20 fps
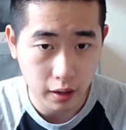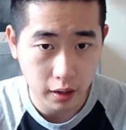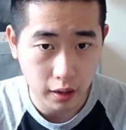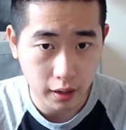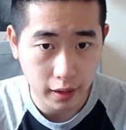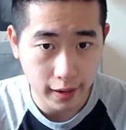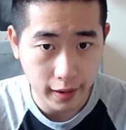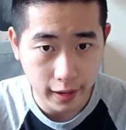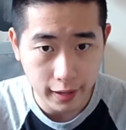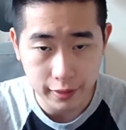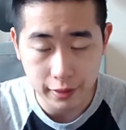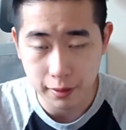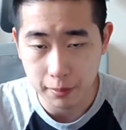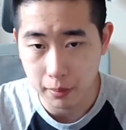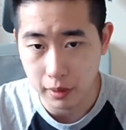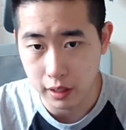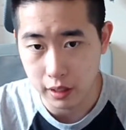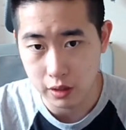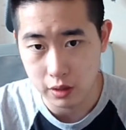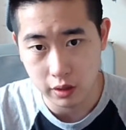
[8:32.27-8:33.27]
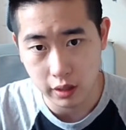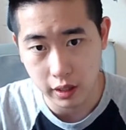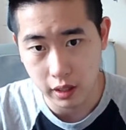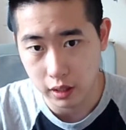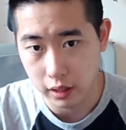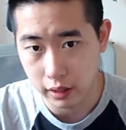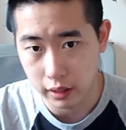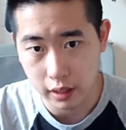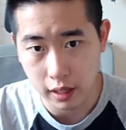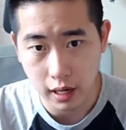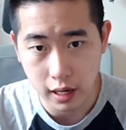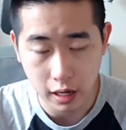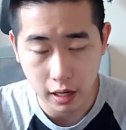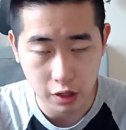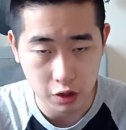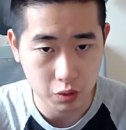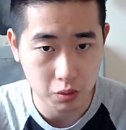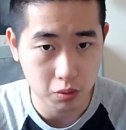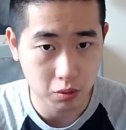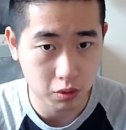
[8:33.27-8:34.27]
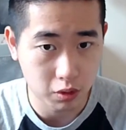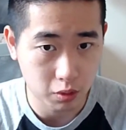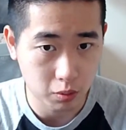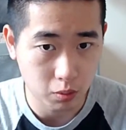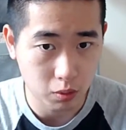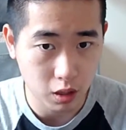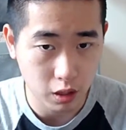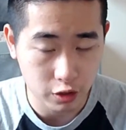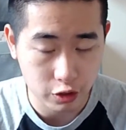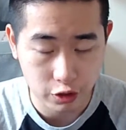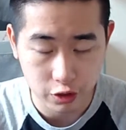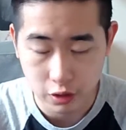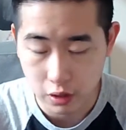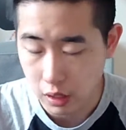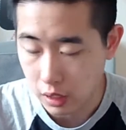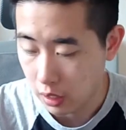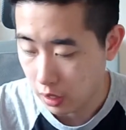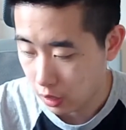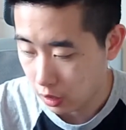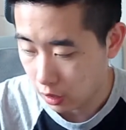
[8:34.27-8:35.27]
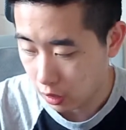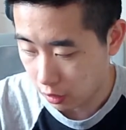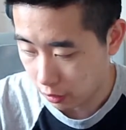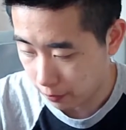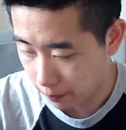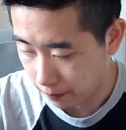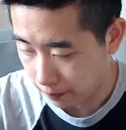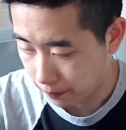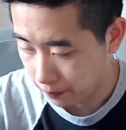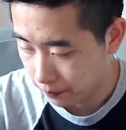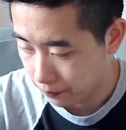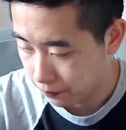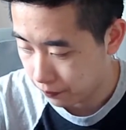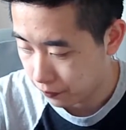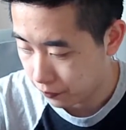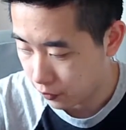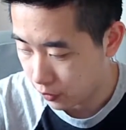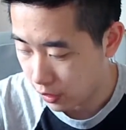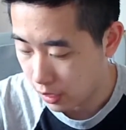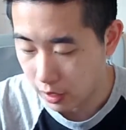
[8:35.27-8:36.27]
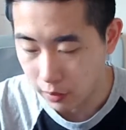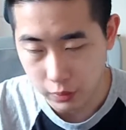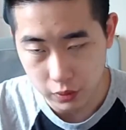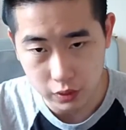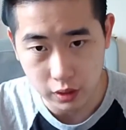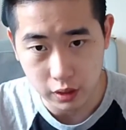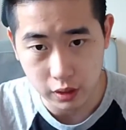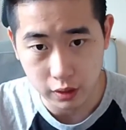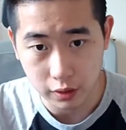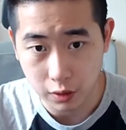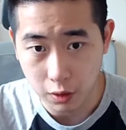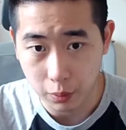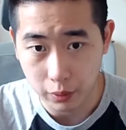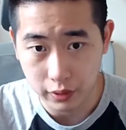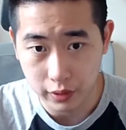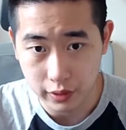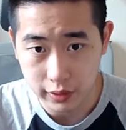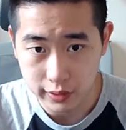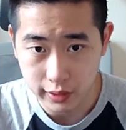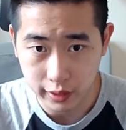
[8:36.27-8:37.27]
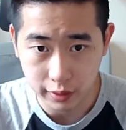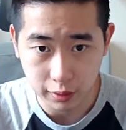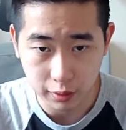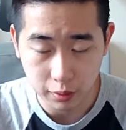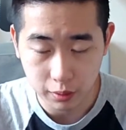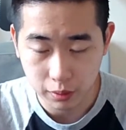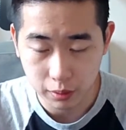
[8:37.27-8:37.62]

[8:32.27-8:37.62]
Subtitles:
had the money to get an actual good watch, I was gonna go with the Seiko.